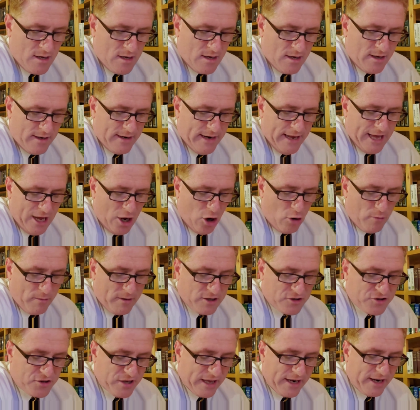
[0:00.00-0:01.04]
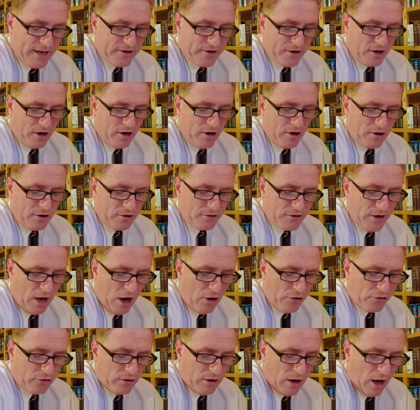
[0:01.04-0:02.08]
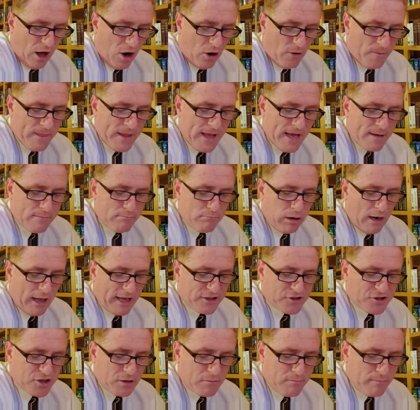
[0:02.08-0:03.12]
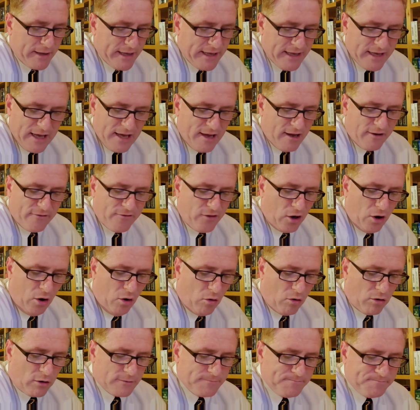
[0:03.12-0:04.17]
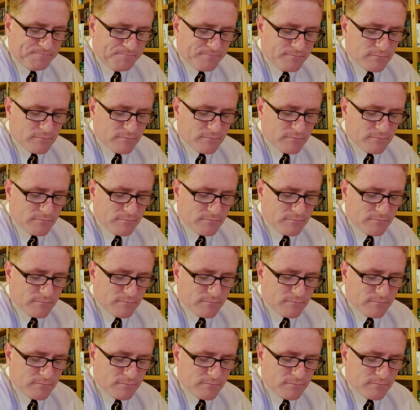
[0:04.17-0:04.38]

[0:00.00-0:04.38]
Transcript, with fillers: And Naomi said unto her daughter in law, Blessed be he of the Lord,